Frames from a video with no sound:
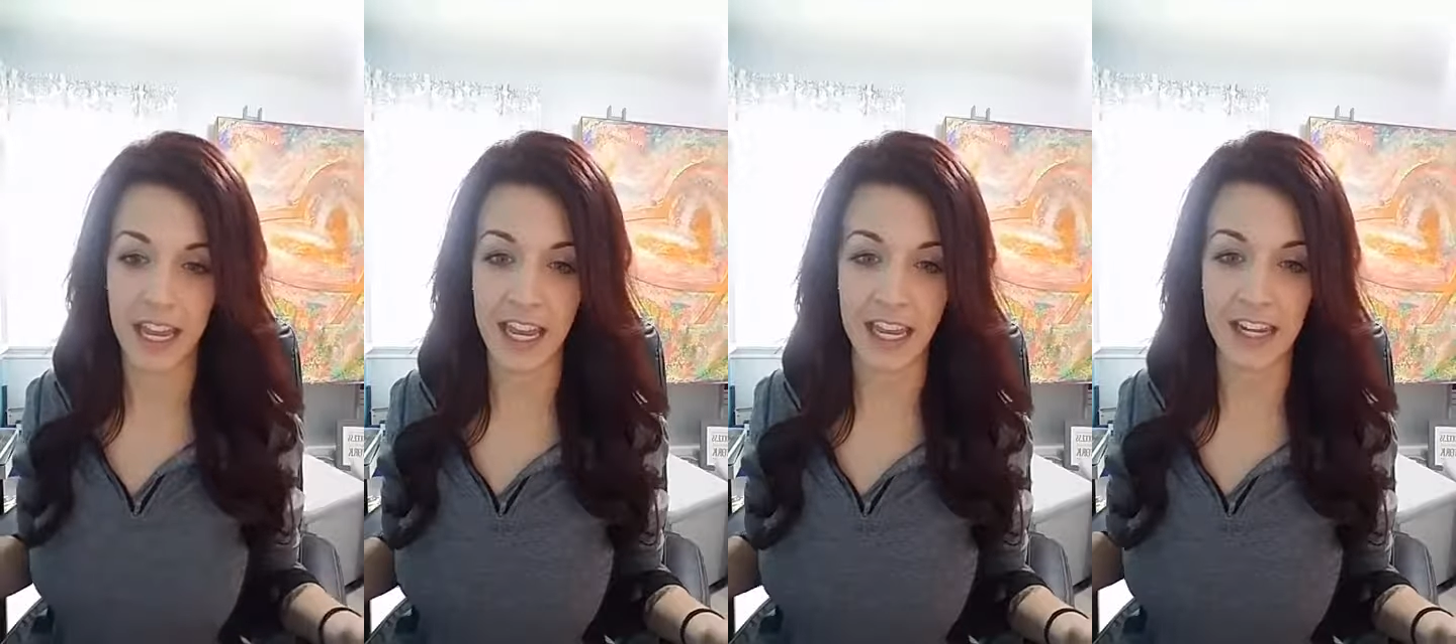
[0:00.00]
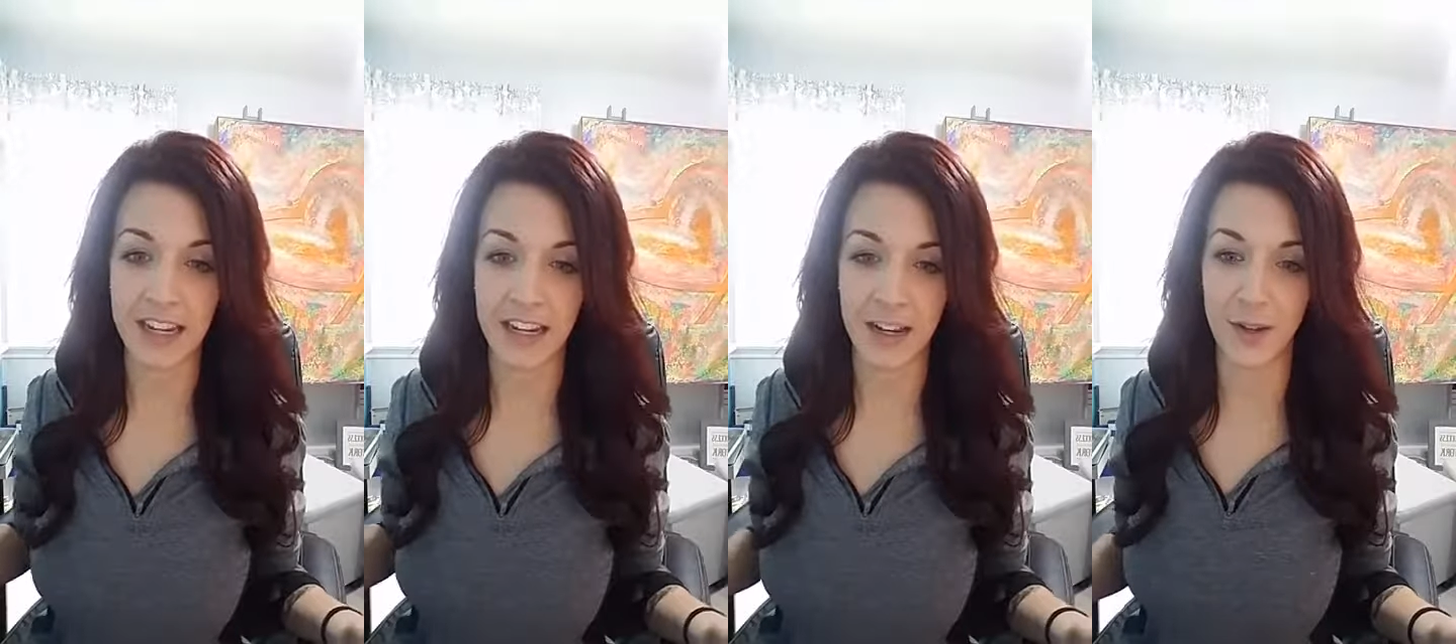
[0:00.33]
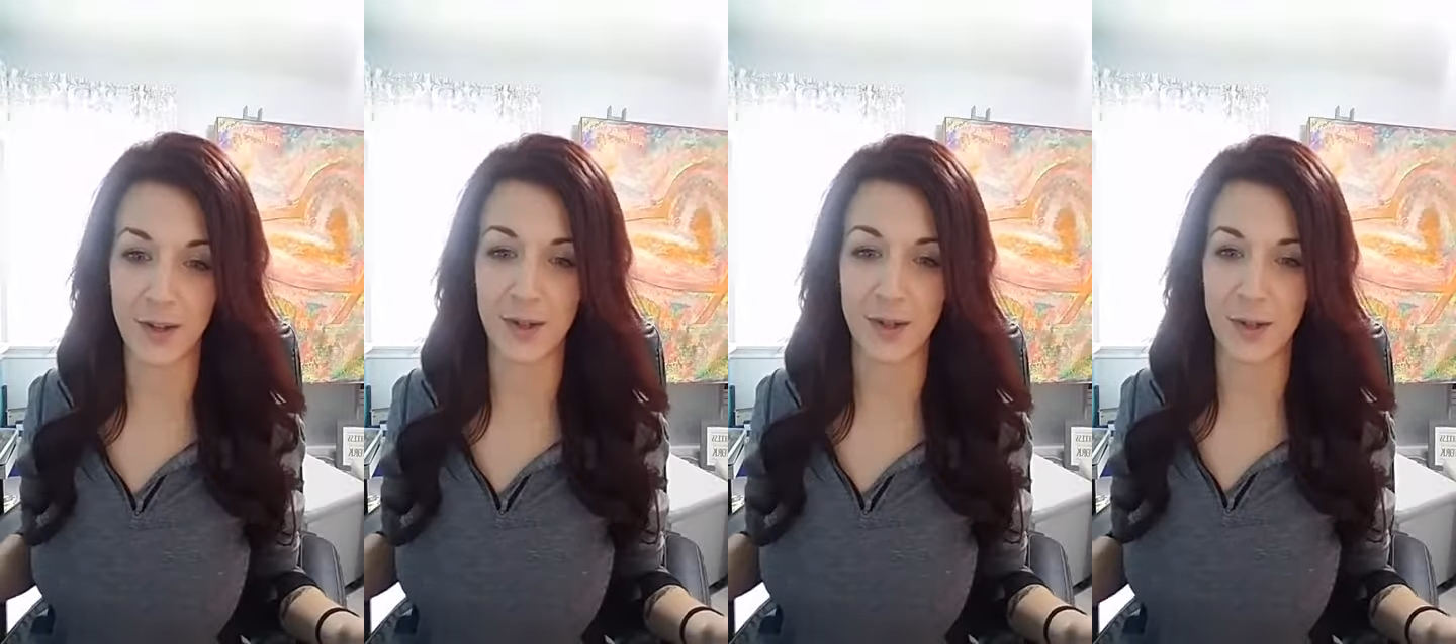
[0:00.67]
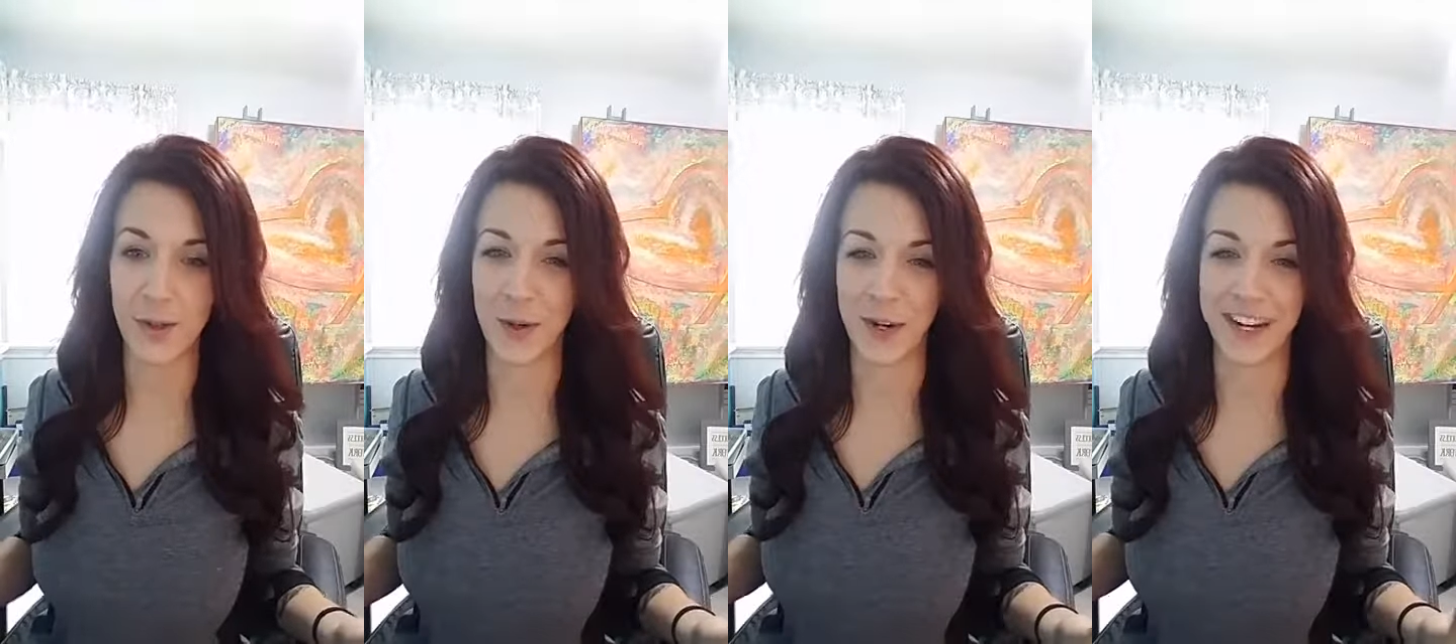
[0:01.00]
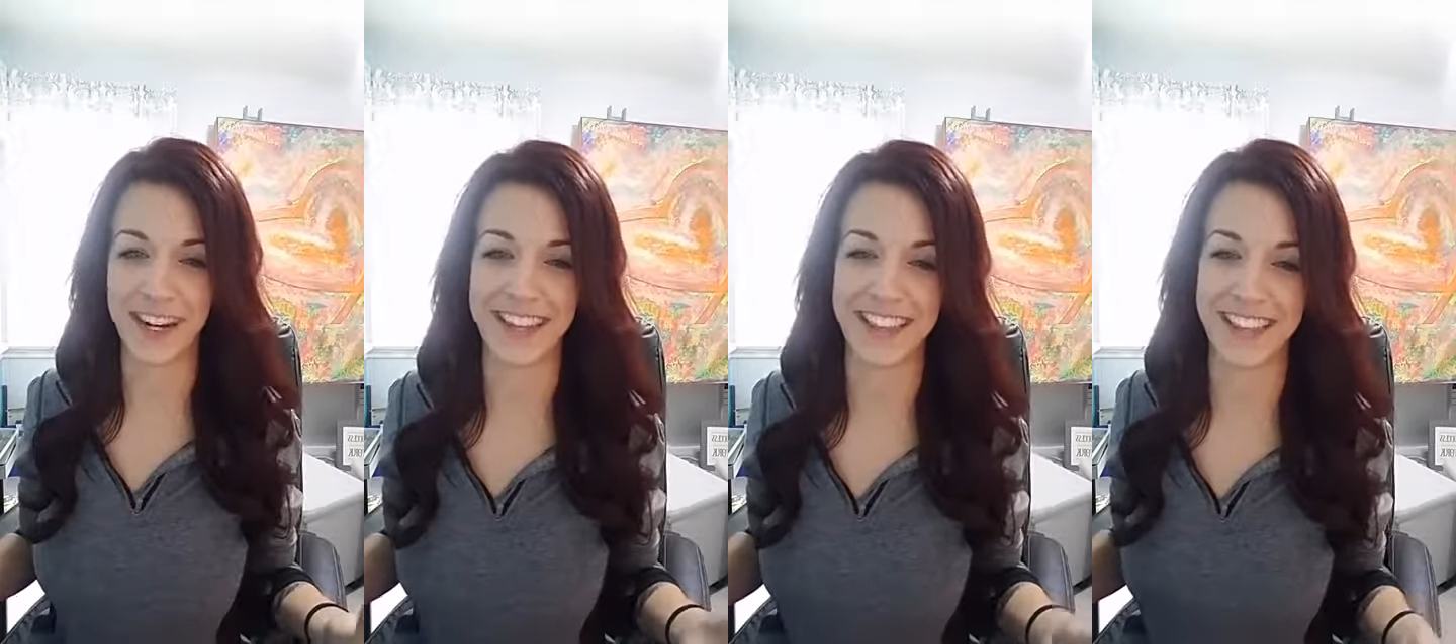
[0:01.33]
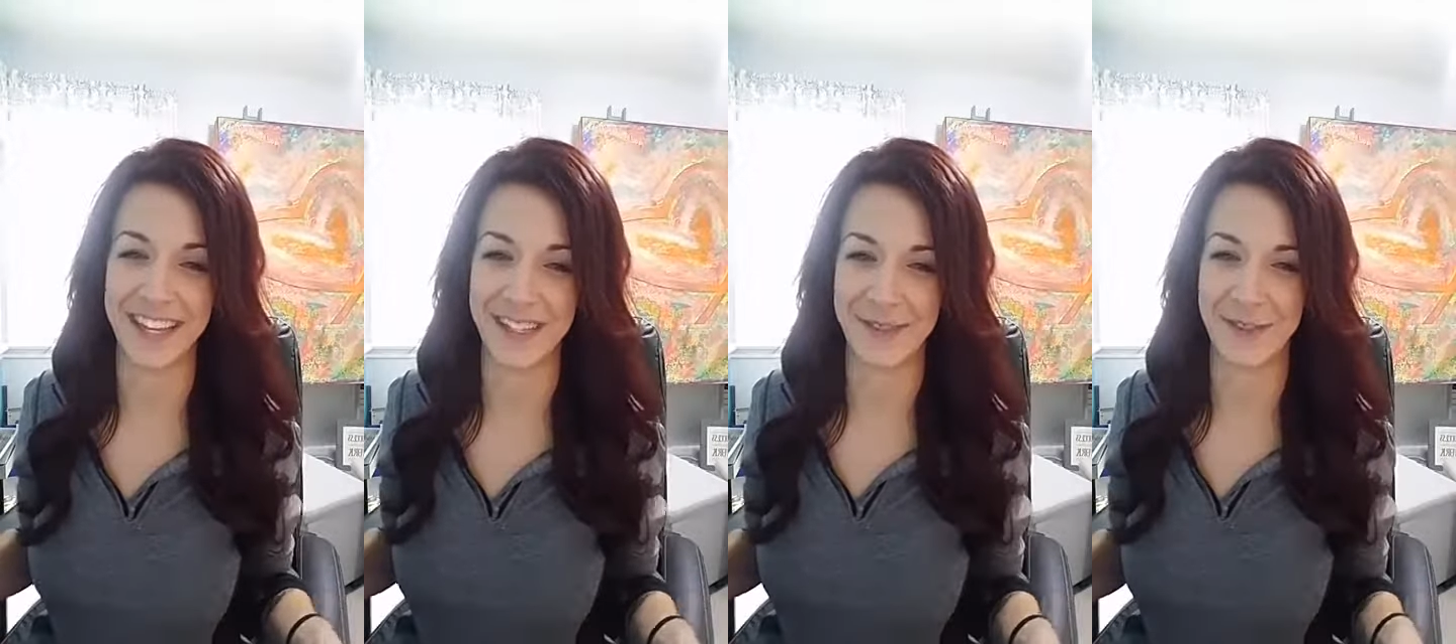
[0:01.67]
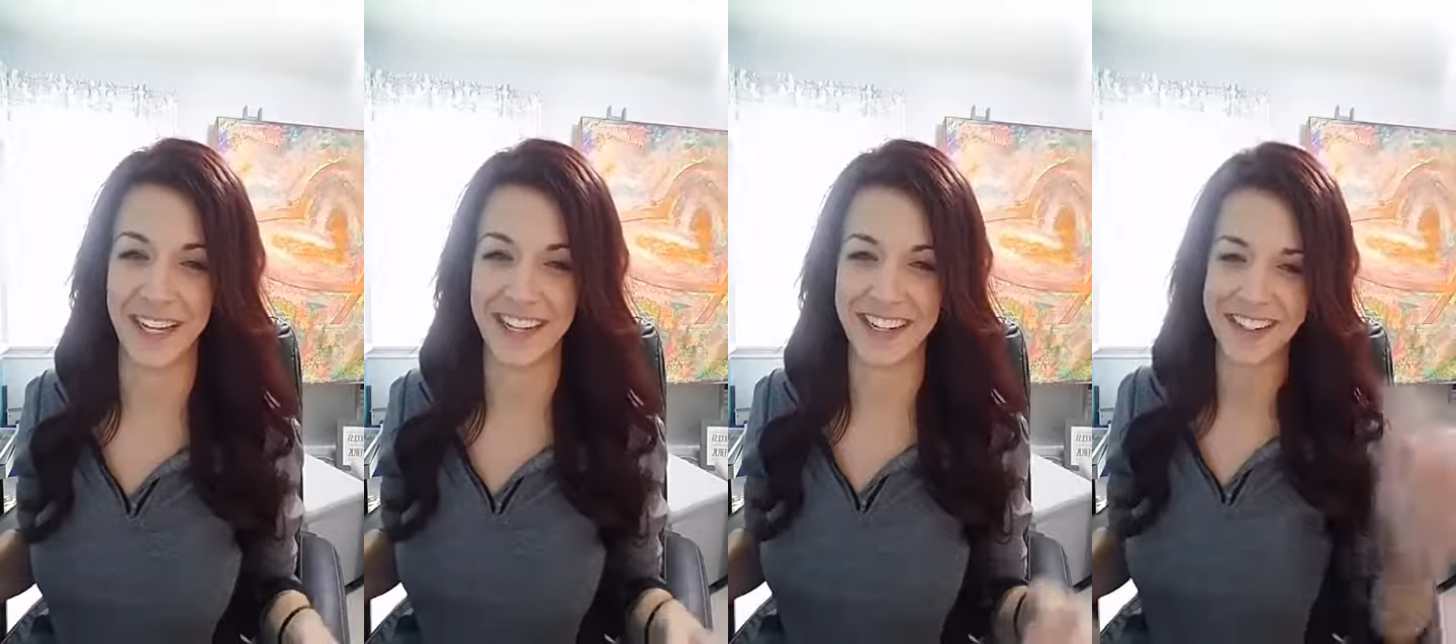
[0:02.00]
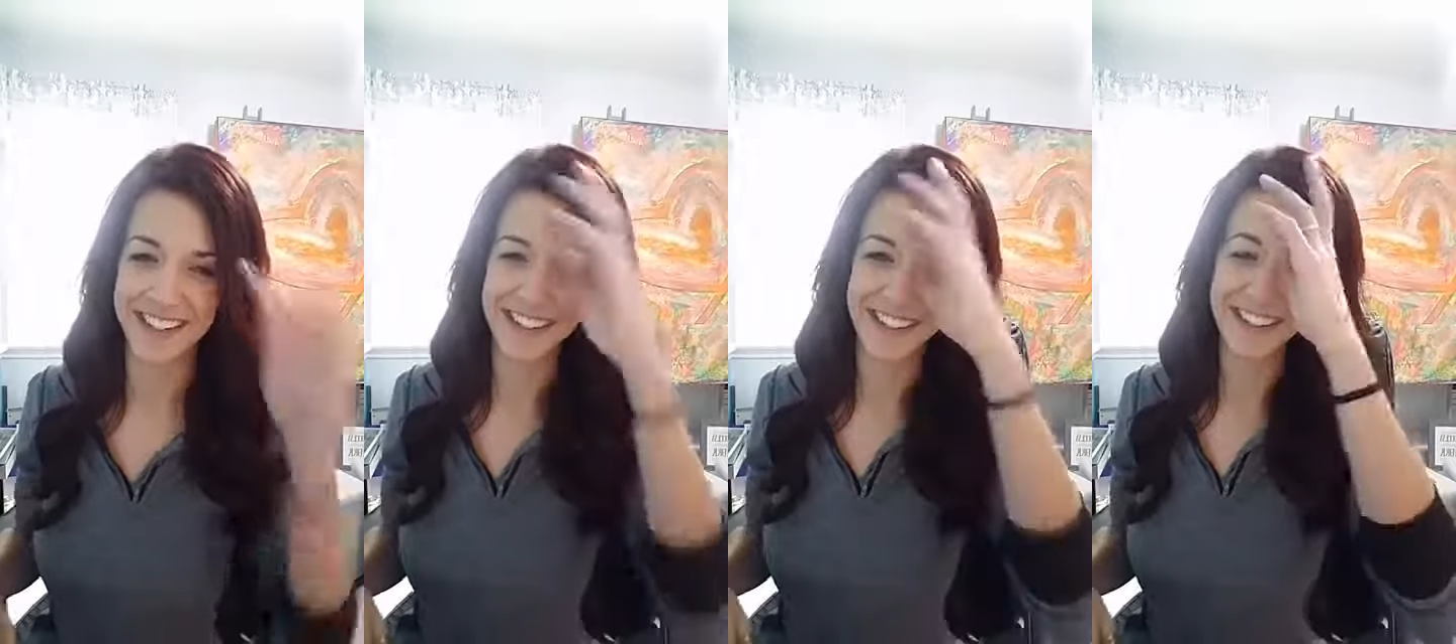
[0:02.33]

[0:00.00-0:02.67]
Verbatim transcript: End of story. Thanks, Mike.